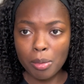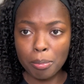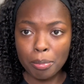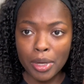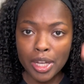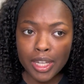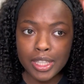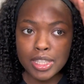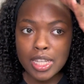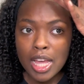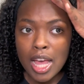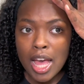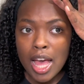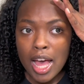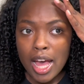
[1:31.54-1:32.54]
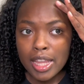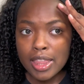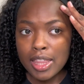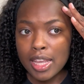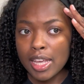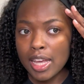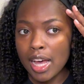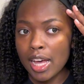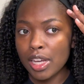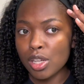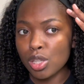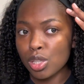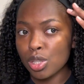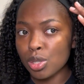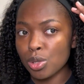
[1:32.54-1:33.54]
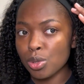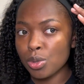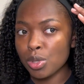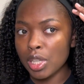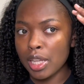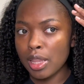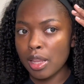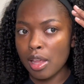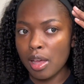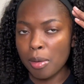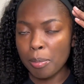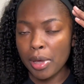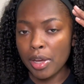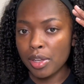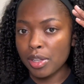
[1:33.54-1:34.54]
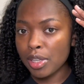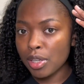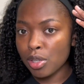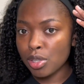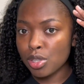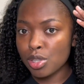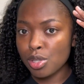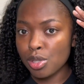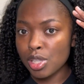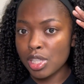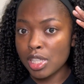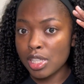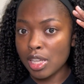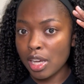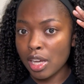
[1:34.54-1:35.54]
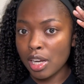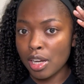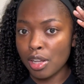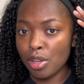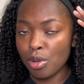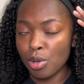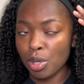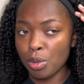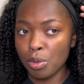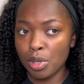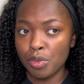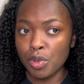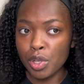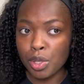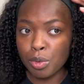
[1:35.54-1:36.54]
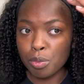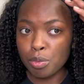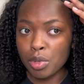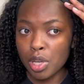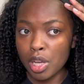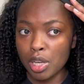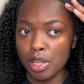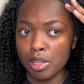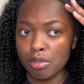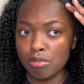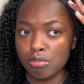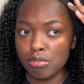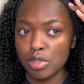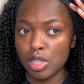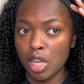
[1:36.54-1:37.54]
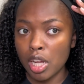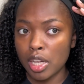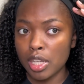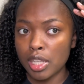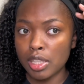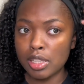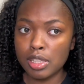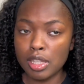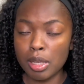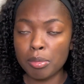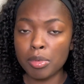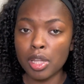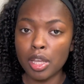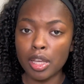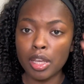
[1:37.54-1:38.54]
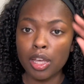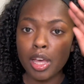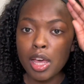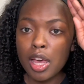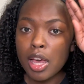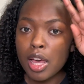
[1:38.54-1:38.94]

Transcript: But I think I glued, and apparently girls do this because I got another quick weave and she kind of did the same thing.